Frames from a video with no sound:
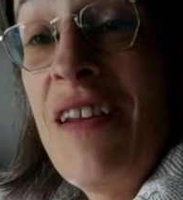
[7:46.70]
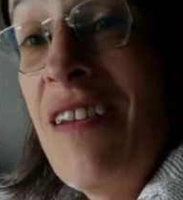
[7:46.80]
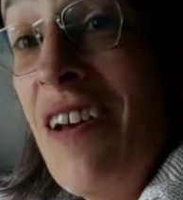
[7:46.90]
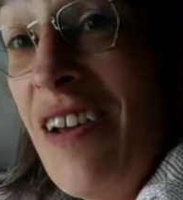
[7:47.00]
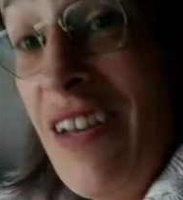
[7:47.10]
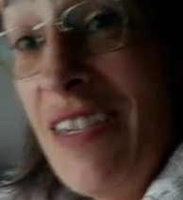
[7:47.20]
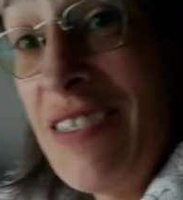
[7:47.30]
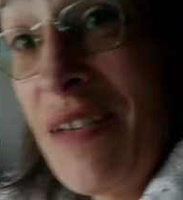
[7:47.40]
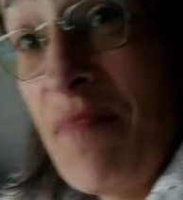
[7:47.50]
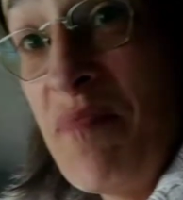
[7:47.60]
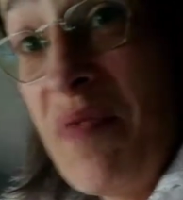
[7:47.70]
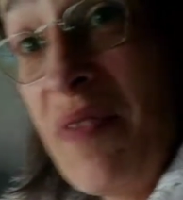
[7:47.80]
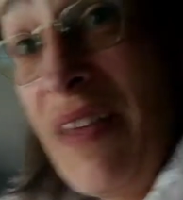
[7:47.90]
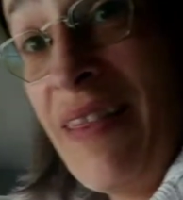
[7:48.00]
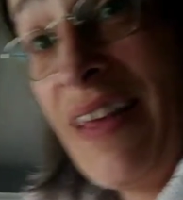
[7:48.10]
Nugget is
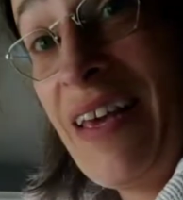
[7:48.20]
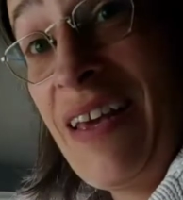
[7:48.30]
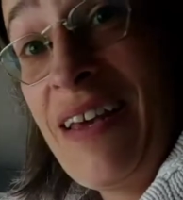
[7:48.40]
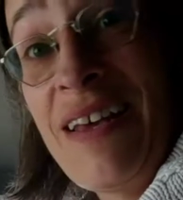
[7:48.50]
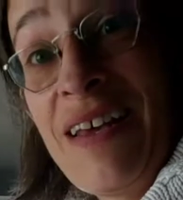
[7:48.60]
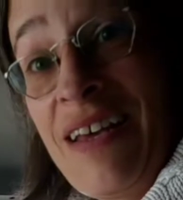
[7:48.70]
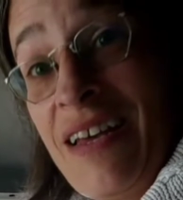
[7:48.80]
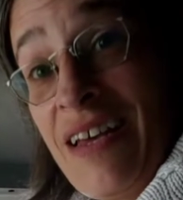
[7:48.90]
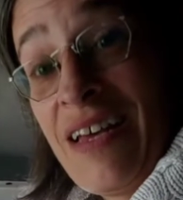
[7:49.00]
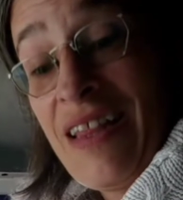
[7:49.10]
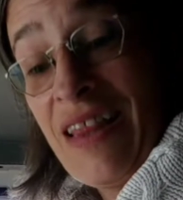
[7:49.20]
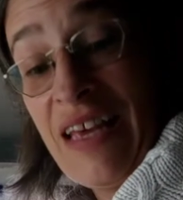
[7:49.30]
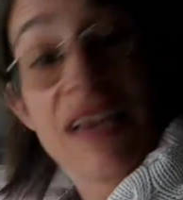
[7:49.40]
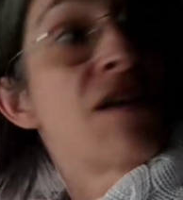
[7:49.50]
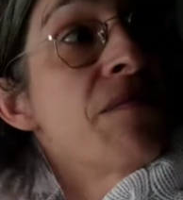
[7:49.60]
completely
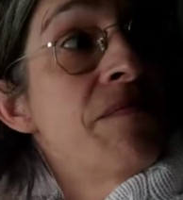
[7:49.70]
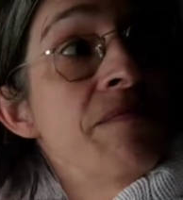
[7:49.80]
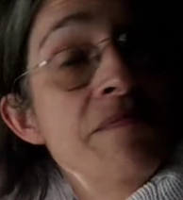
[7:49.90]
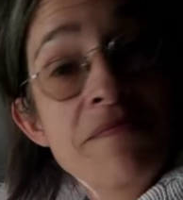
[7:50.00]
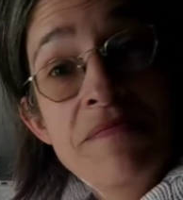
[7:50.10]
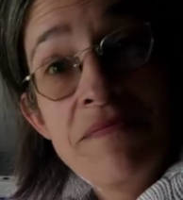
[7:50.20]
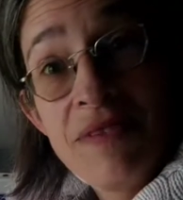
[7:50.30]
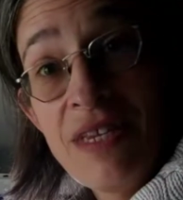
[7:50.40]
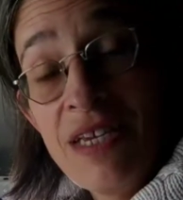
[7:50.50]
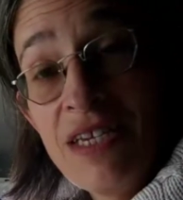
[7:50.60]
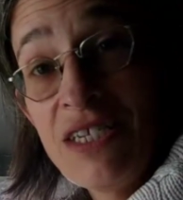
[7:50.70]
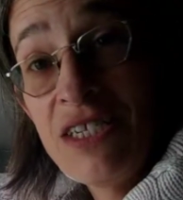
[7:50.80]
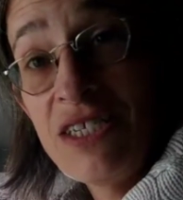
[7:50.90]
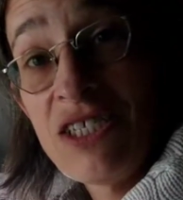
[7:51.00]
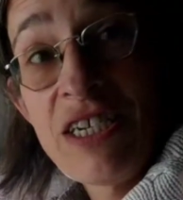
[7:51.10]
like
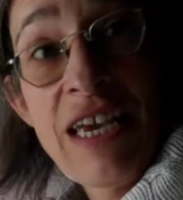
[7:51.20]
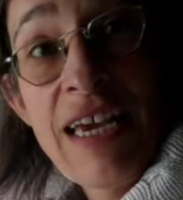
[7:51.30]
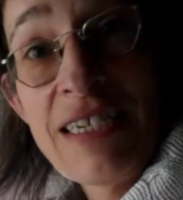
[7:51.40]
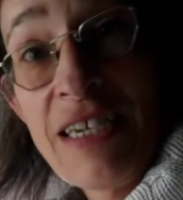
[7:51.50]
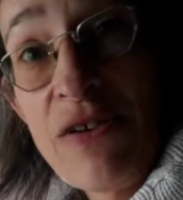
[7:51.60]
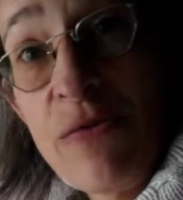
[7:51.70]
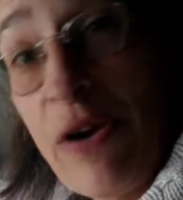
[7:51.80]
she can't deal